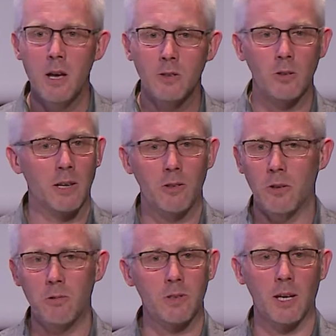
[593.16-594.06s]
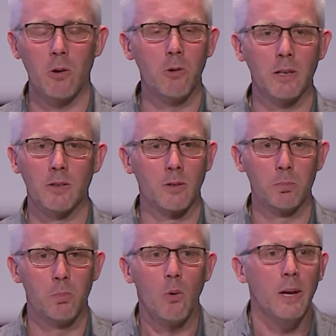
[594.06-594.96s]
so that you don't say, oh, this
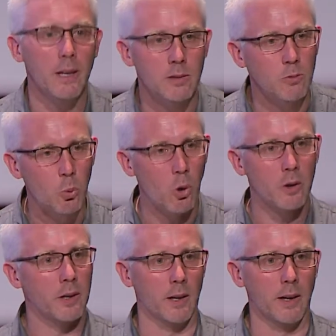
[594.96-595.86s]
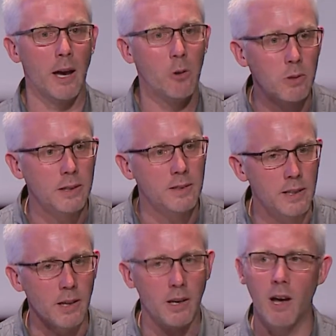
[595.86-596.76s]
book isn't working, I only see
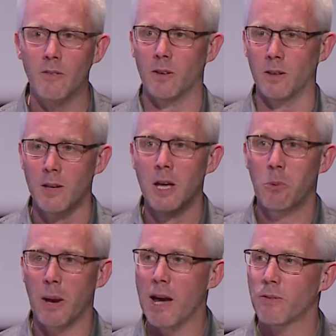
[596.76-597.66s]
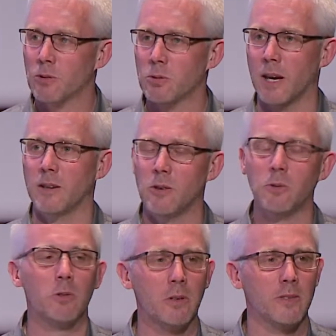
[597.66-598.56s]
the cover. We have to get you
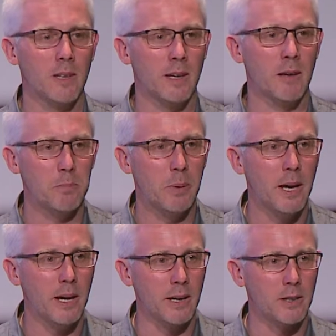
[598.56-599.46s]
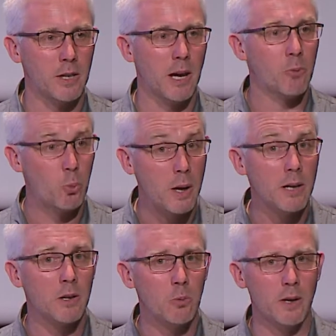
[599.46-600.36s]
to the second page, and
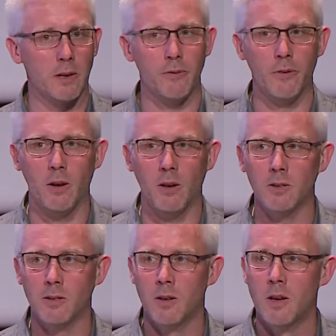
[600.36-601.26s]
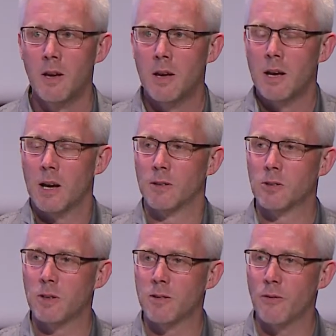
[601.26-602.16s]
very, very fast. And so
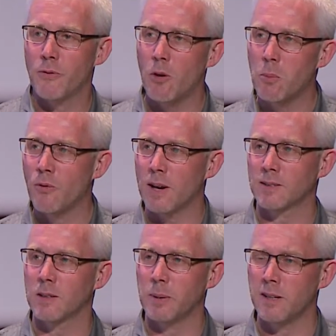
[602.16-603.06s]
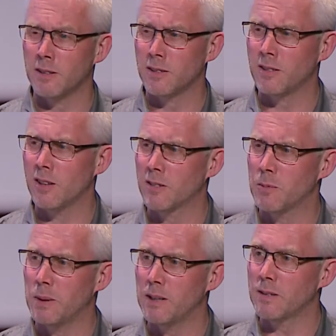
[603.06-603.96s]
it's a form of
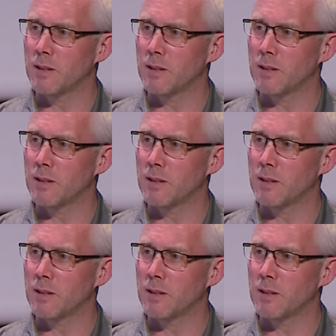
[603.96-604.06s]
accessibility